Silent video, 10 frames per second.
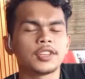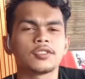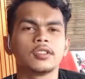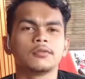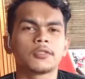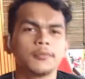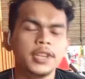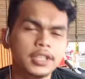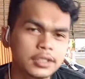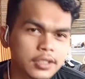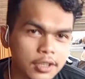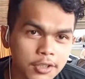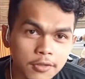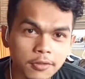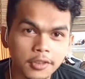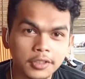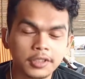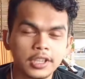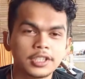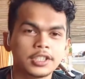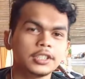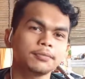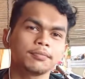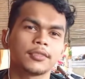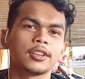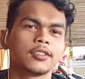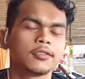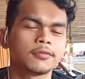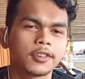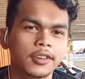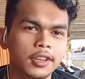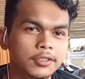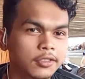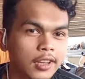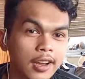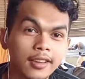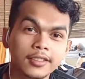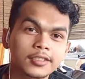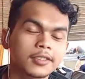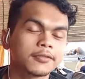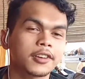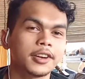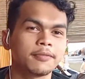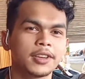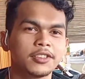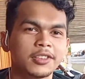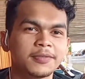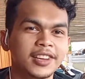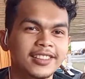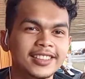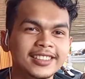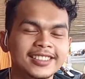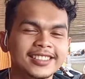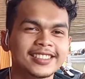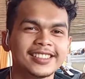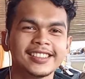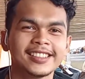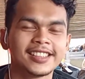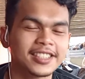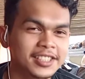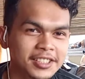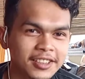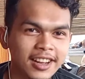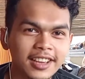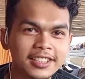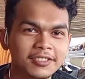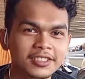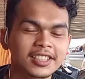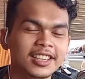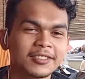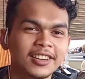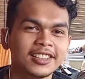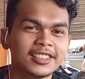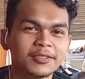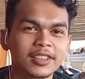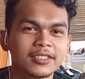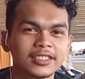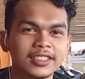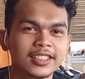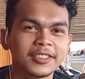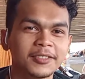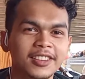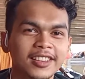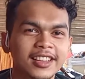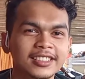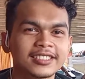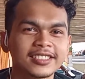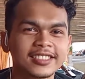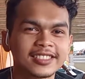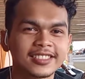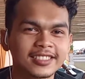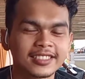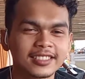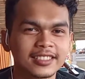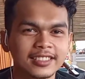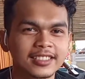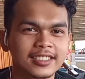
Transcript: Okay, that's all for me. Thank you for your attention and don't forget to like and subscribe my YouTube channel. See you guys. Wassalamualaikum warahmatullahi wabarakatuh.